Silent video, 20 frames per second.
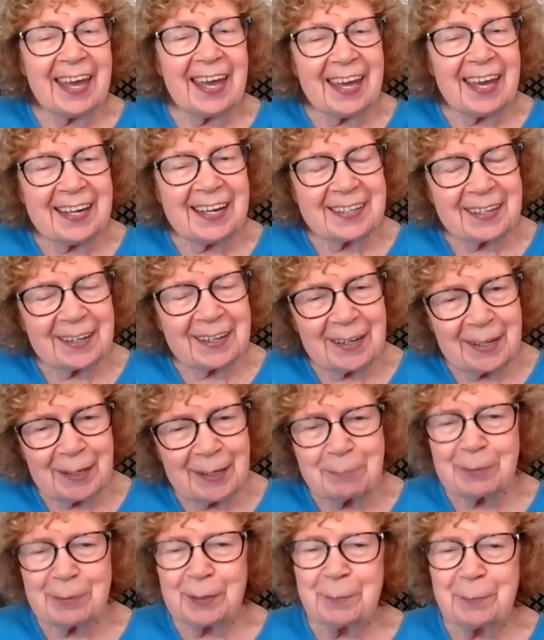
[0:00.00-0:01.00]
And
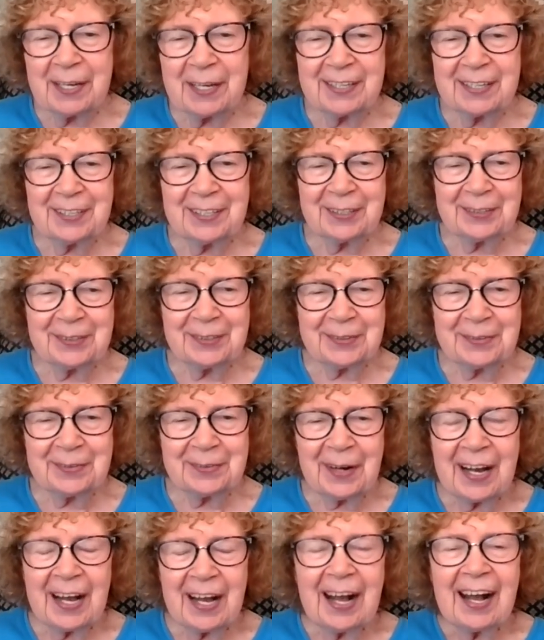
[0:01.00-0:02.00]
compliment you
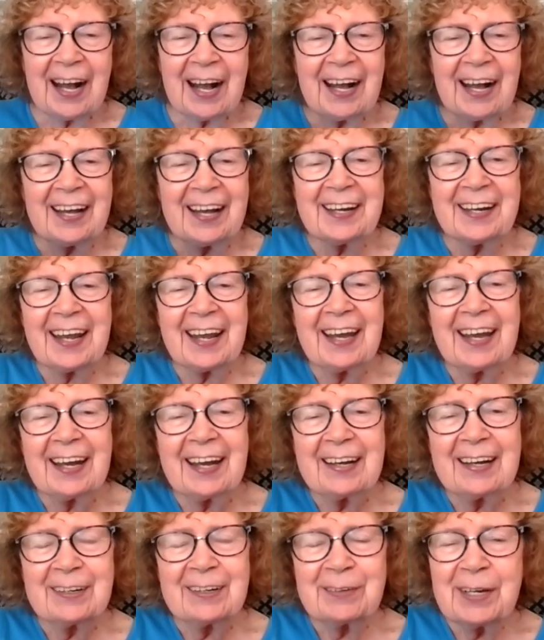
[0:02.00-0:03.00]
on
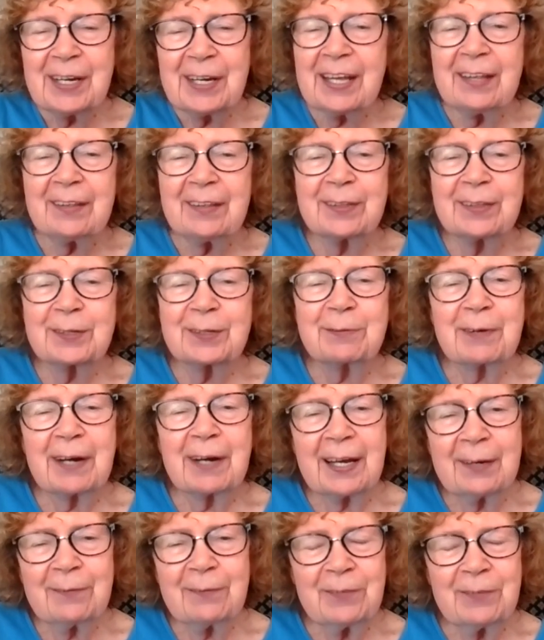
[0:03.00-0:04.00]
how the
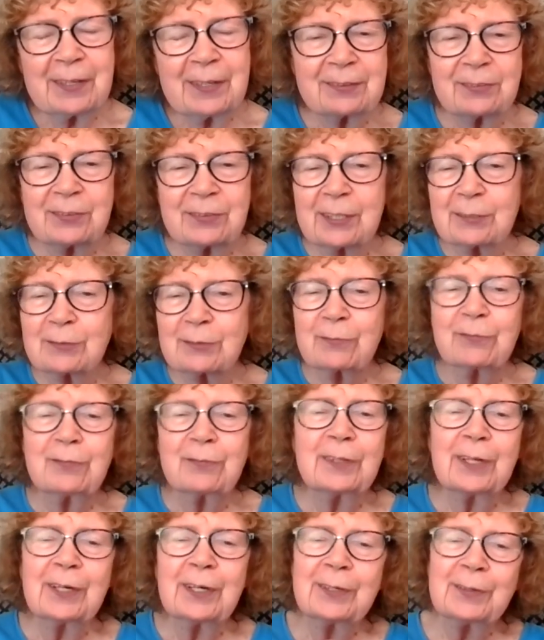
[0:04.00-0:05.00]
graphics just
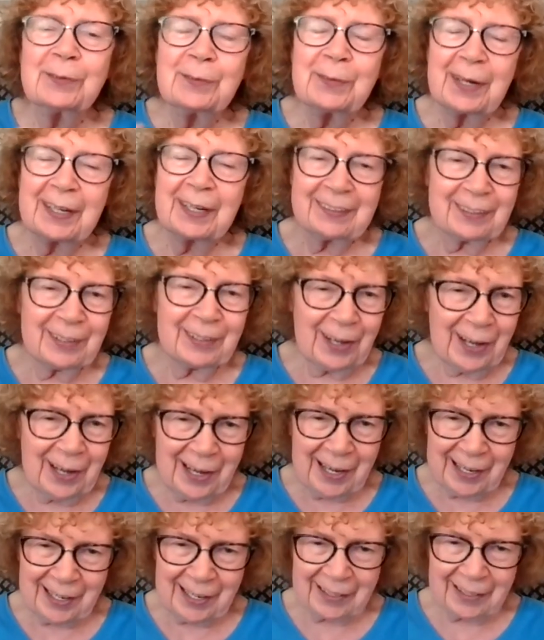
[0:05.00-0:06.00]
flowed
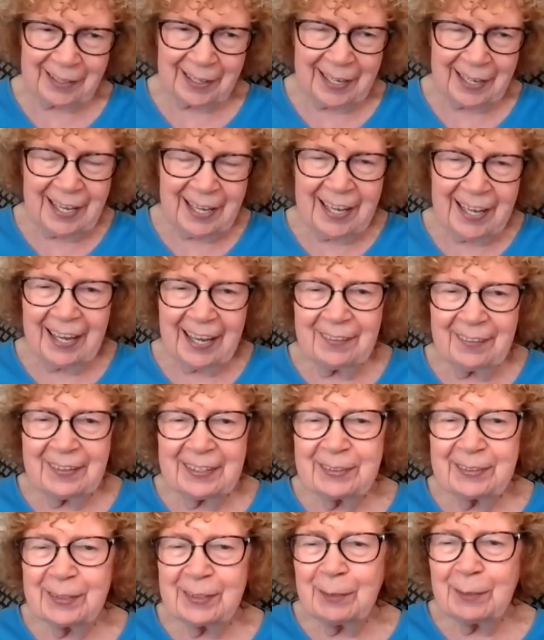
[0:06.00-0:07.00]
along, and they
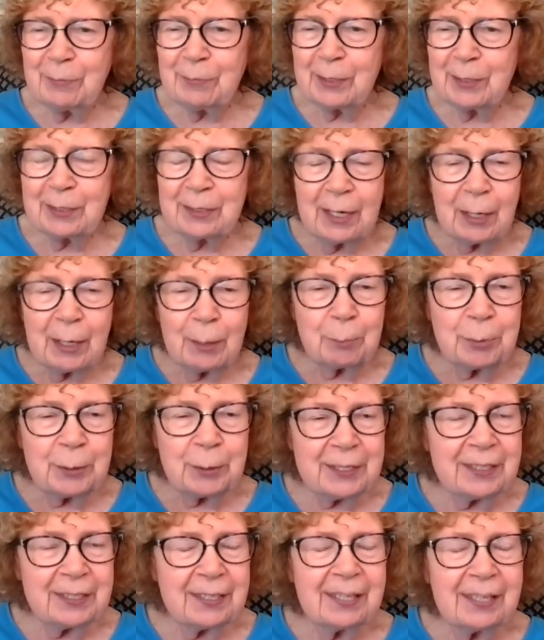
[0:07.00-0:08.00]
seemed to fit
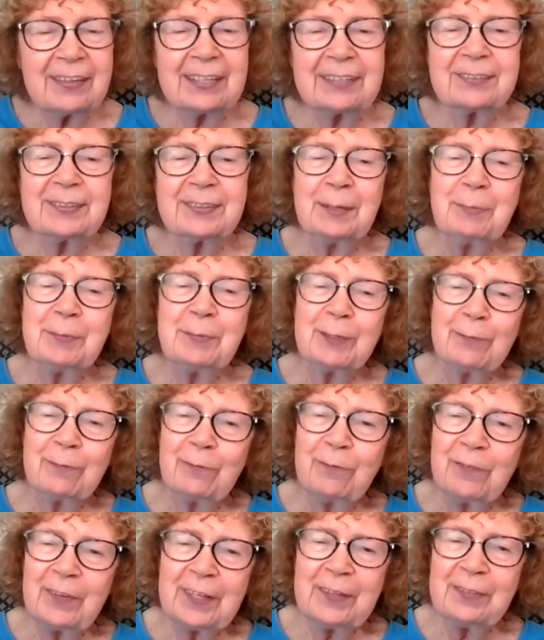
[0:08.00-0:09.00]

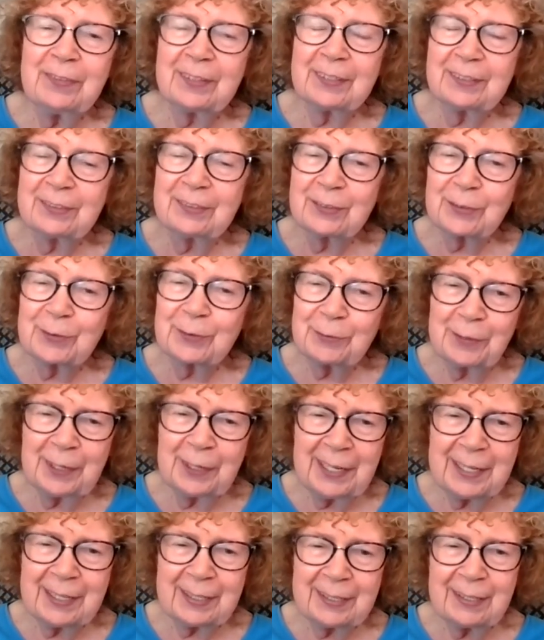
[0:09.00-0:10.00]
the
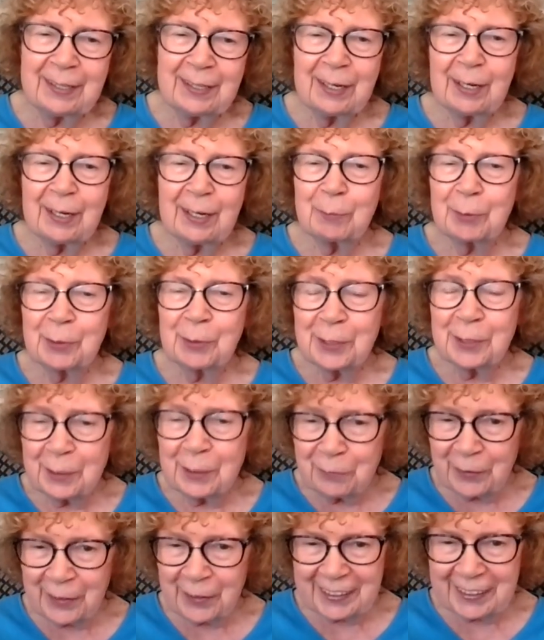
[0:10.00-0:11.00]
screen
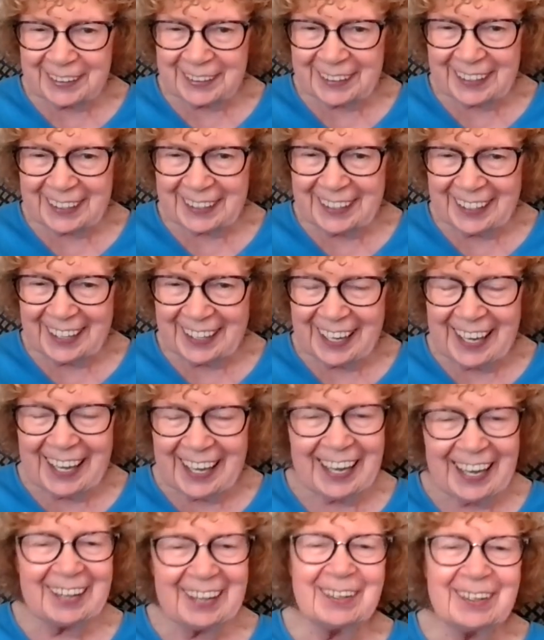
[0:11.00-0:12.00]
perfectly, and
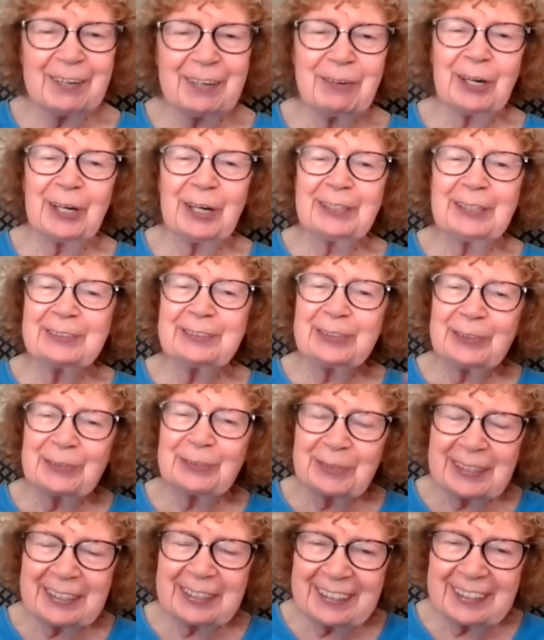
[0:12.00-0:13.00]
they were also
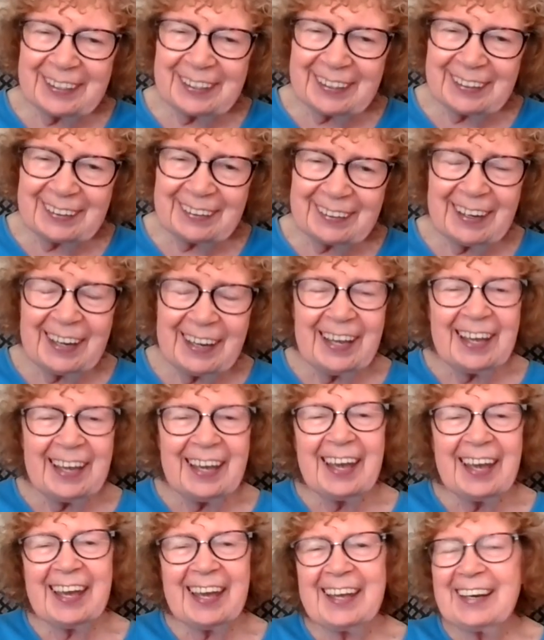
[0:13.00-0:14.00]
clear
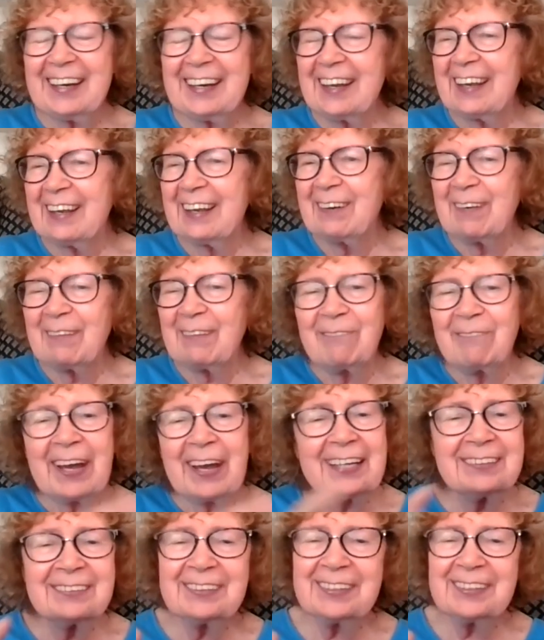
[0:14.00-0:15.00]
and
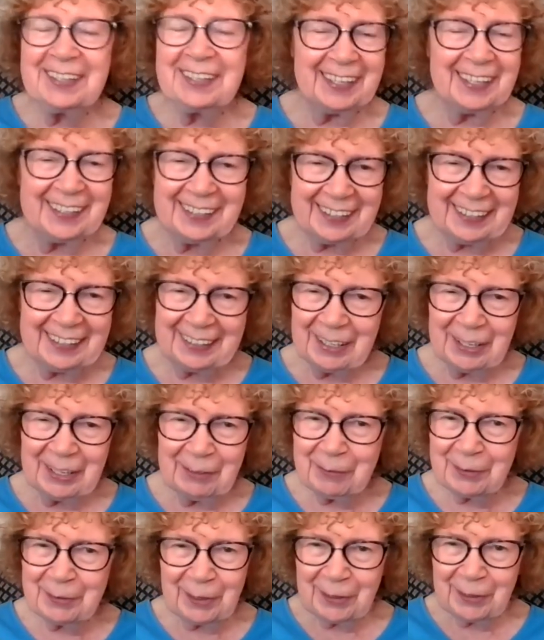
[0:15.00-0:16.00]
fascinating with
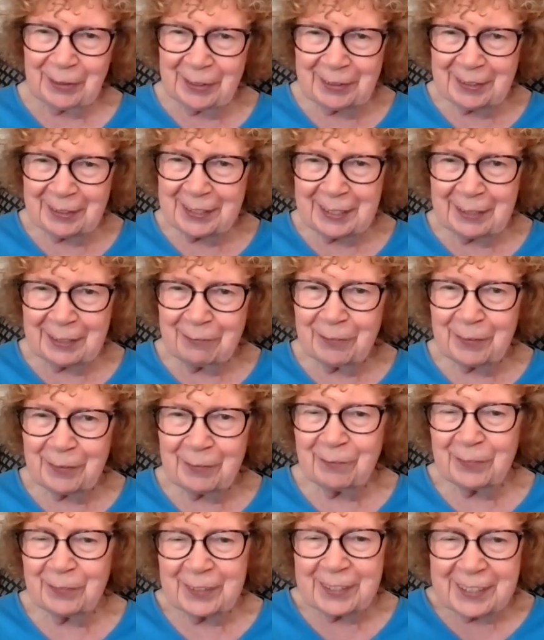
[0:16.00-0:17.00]
all the different
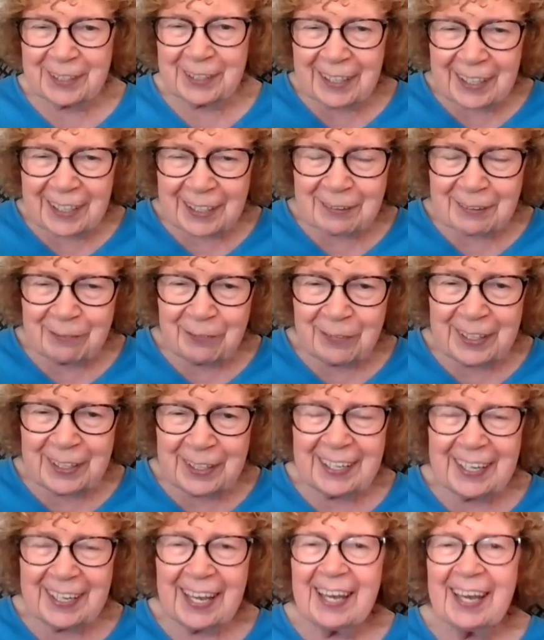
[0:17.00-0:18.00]
photography
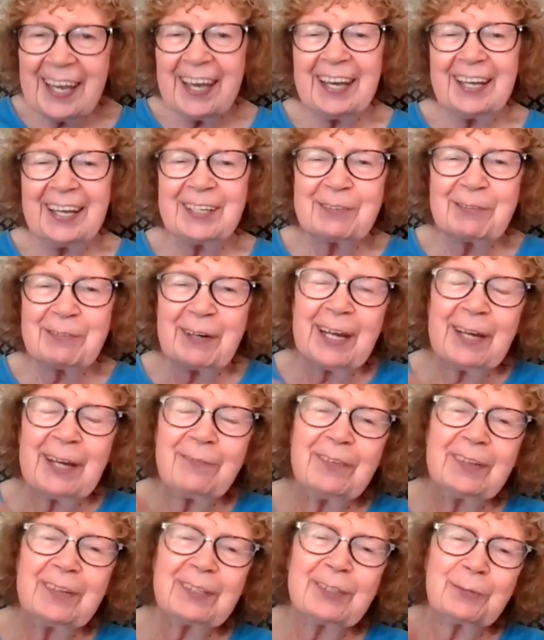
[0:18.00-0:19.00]
and
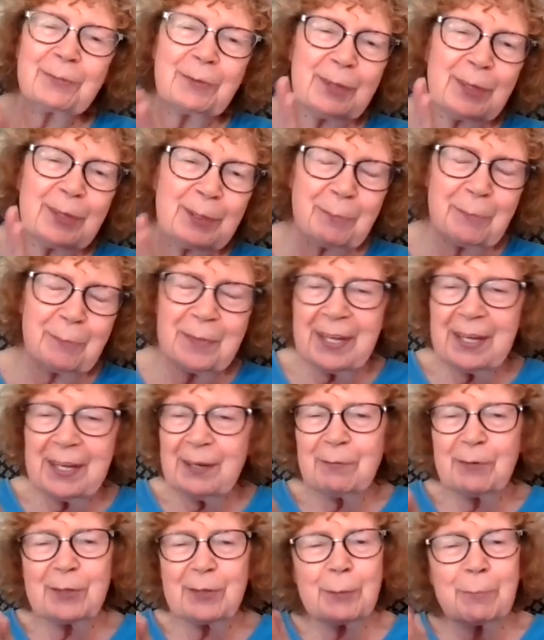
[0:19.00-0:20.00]
graphics with
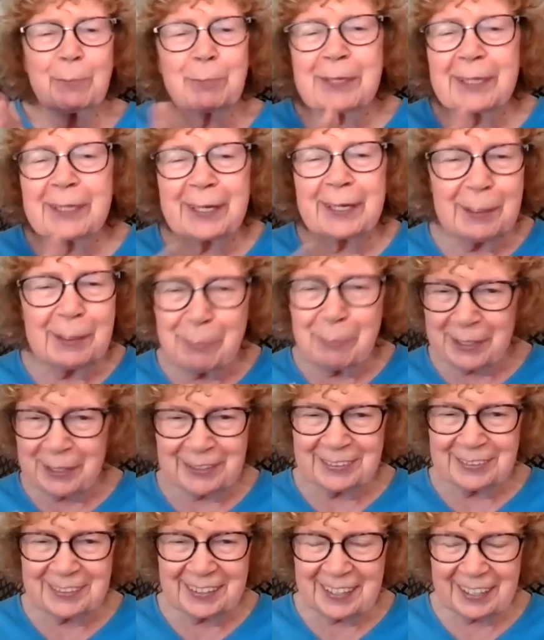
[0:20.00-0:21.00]
the playbills and
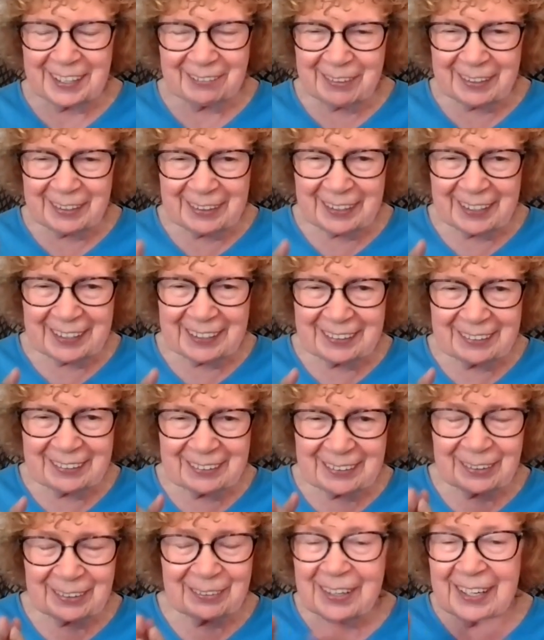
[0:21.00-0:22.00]
everything.
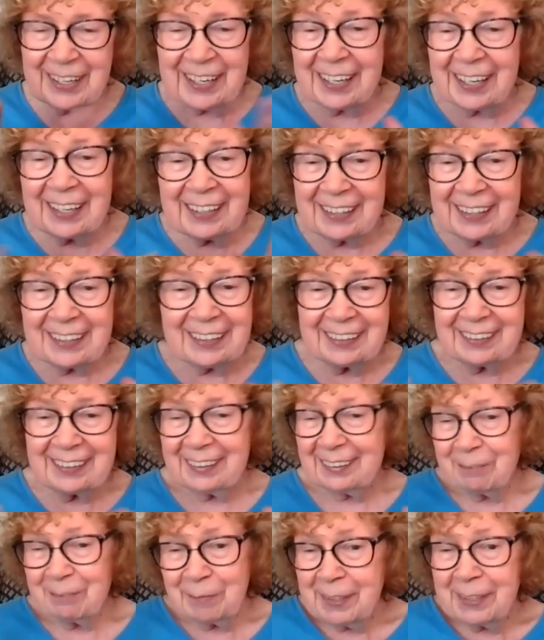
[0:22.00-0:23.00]
So
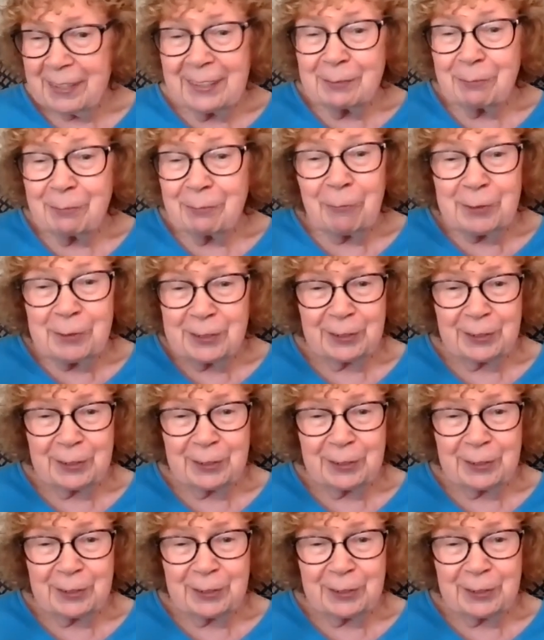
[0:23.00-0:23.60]
it was